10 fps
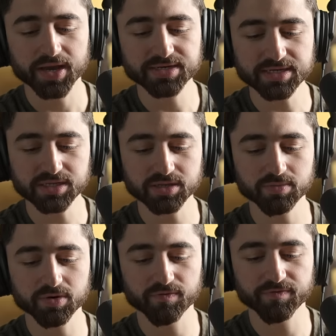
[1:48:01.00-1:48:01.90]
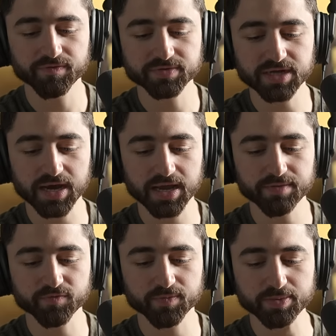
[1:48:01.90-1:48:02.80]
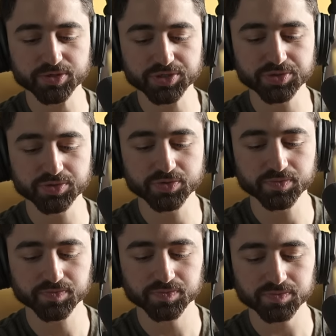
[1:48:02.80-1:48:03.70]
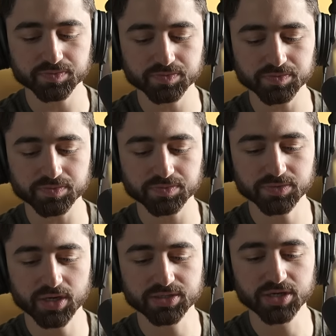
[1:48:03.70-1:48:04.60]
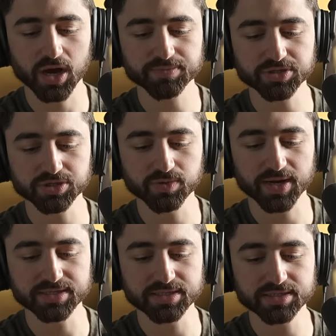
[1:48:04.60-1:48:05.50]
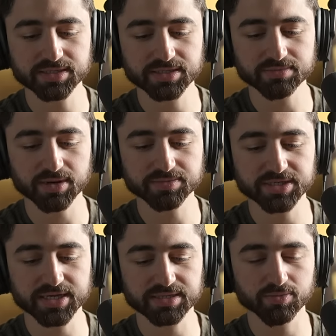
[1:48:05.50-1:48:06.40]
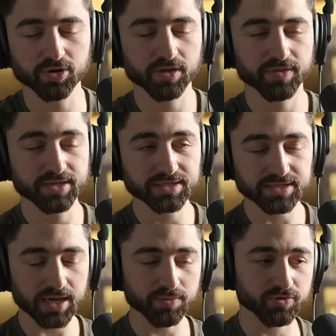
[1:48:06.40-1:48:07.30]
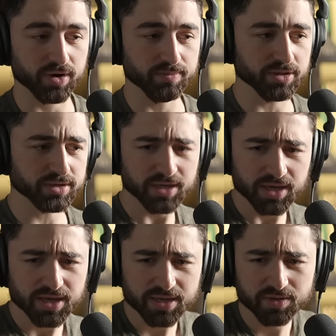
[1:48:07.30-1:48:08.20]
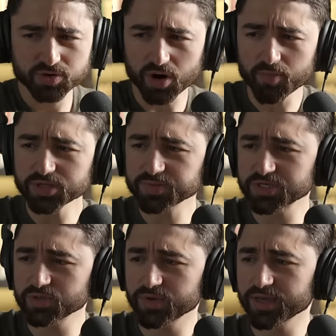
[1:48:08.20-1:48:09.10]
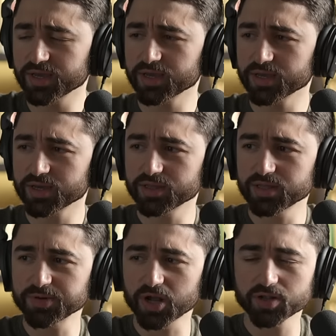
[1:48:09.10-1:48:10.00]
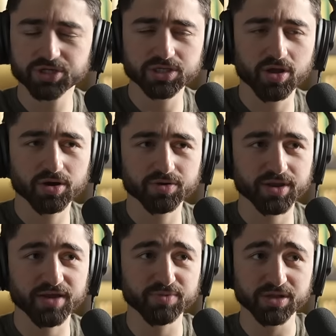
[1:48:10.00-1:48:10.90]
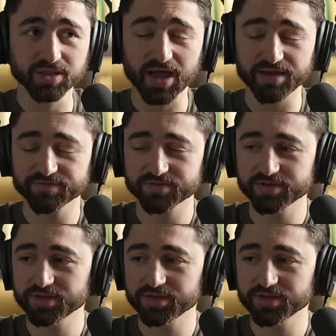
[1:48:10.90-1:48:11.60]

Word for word: it takes a little bit of time for people to adopt new ideas. And sometimes it takes someone on the inside with credibility. Cromwell's been doing lipidology longer than I've been alive.